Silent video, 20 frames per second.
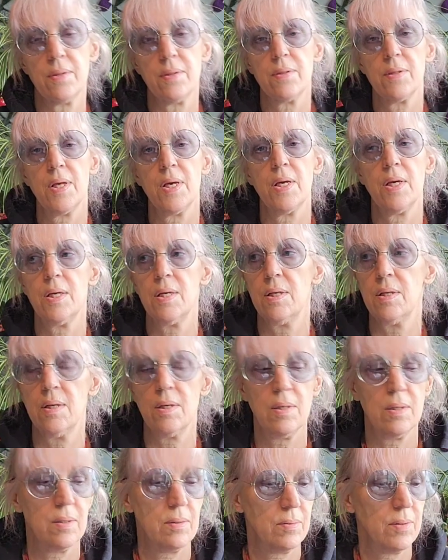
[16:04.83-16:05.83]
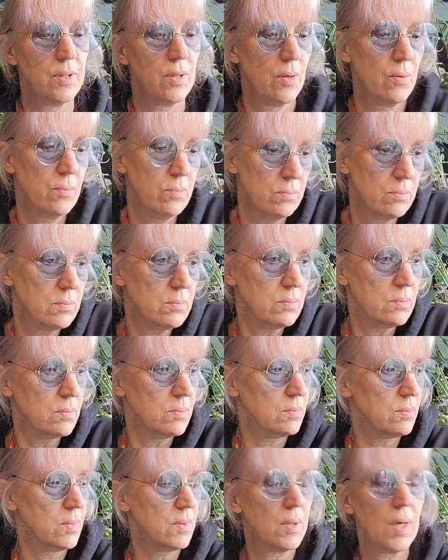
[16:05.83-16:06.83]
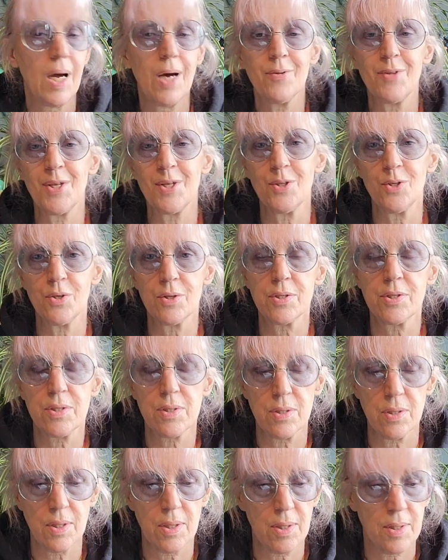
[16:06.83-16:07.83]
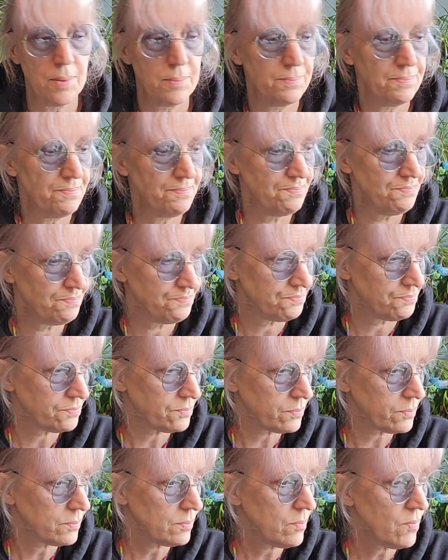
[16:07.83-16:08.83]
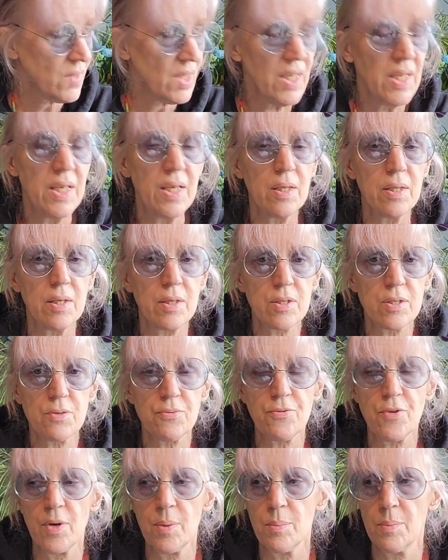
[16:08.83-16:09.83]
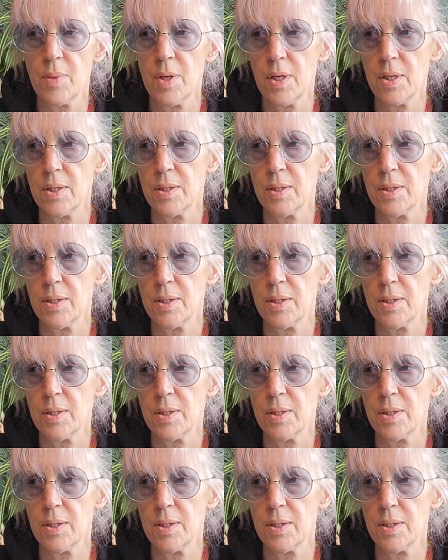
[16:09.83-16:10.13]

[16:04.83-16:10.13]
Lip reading: they, you know, how they looked. Helix from,